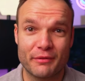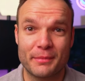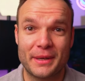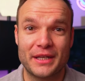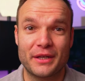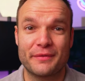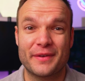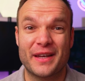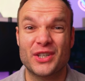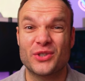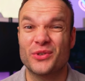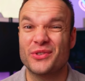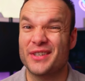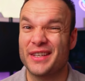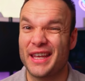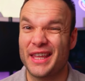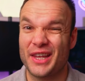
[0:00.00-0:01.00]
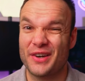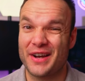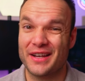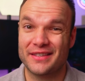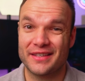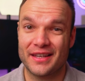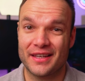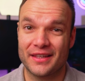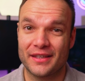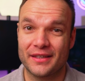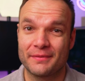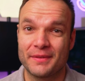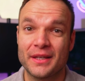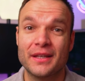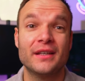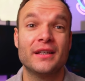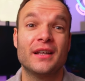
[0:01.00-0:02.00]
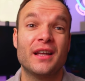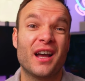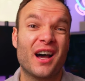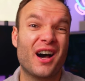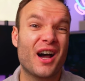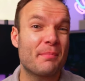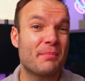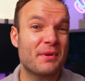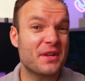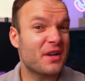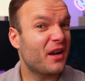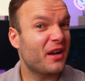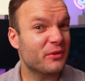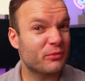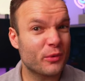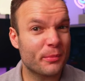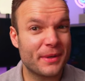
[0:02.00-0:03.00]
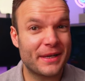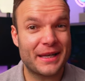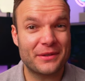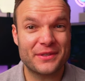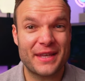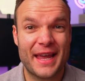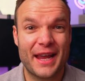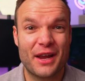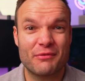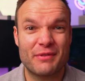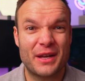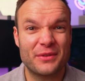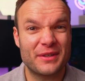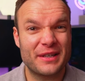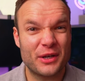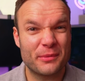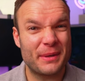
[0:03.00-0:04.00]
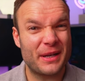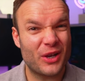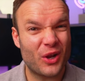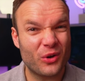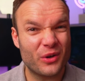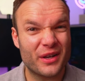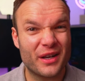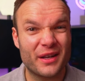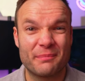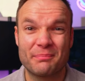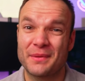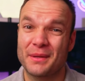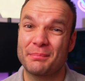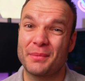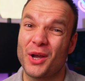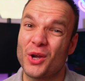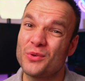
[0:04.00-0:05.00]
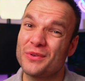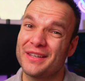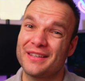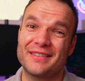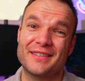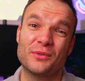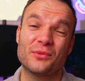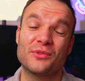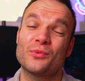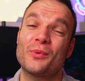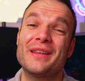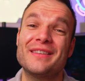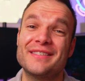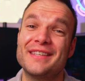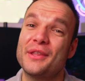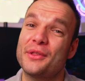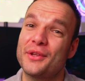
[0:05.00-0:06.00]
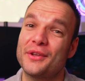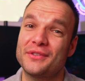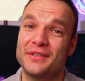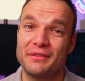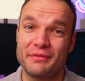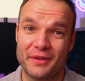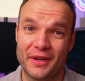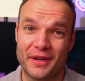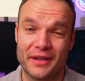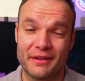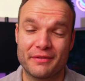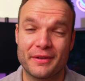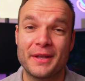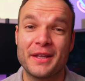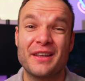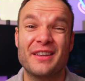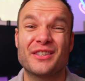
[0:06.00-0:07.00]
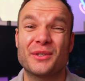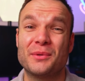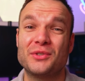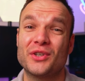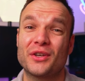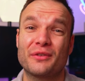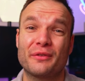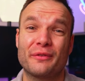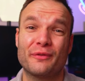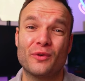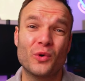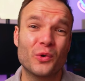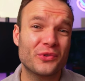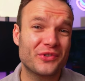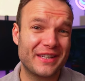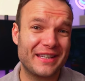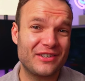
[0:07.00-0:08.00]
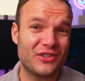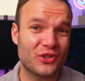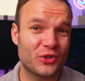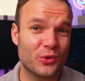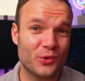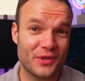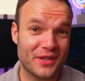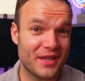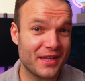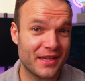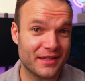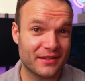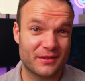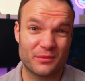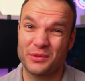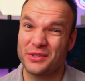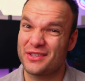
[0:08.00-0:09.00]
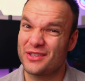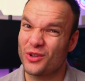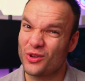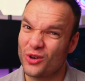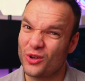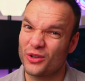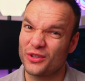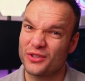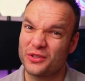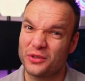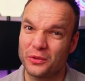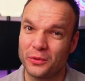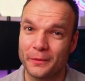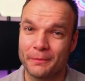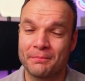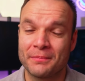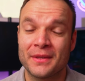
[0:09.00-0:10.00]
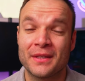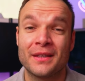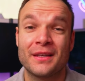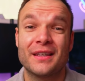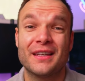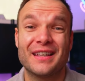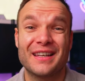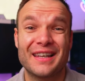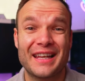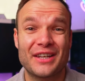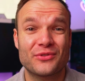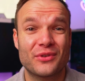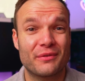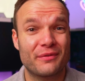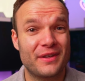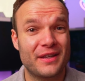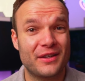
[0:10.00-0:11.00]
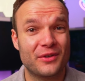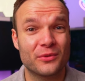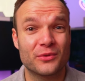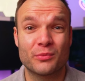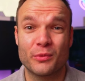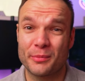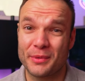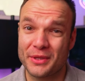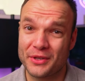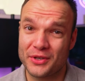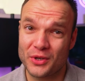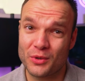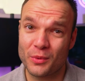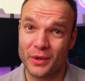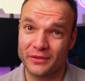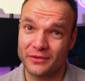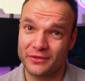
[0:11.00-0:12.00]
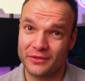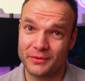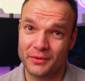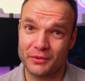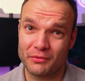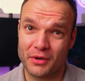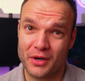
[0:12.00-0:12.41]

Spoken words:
for manufacturers to get their act together. Hybrid cars will be allowed to hang around a little bit longer, but only until 2035, so in just 14 short years, which is not long at all, electric vehicles will be the new ones on the